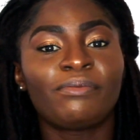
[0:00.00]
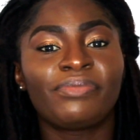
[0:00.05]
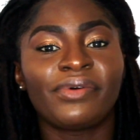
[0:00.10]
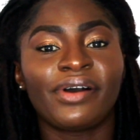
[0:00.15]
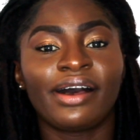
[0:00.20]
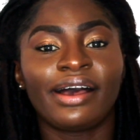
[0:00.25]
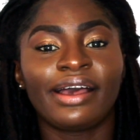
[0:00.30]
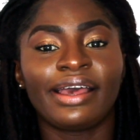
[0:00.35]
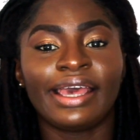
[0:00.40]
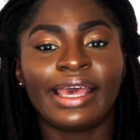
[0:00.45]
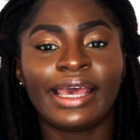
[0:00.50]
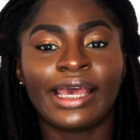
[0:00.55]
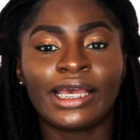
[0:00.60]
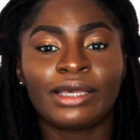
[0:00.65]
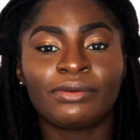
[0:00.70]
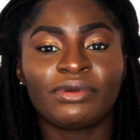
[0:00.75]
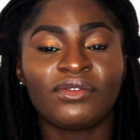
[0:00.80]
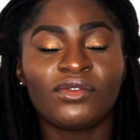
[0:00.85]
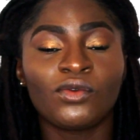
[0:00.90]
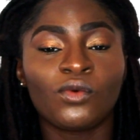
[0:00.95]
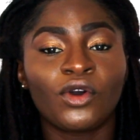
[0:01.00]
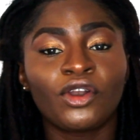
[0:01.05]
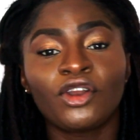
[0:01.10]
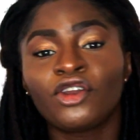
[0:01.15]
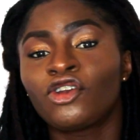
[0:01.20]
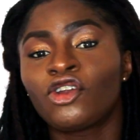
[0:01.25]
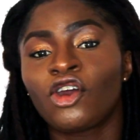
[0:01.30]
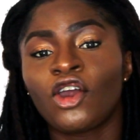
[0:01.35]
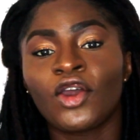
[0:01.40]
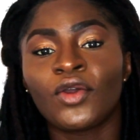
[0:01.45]
but if you want
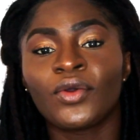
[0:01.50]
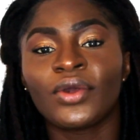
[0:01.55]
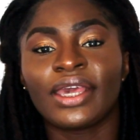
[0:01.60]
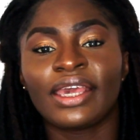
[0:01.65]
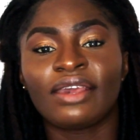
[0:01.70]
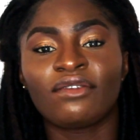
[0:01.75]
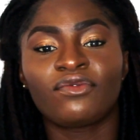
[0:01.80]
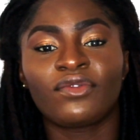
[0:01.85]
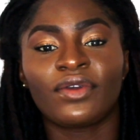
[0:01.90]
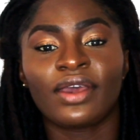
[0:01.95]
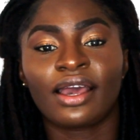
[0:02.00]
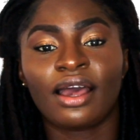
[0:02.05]
to know if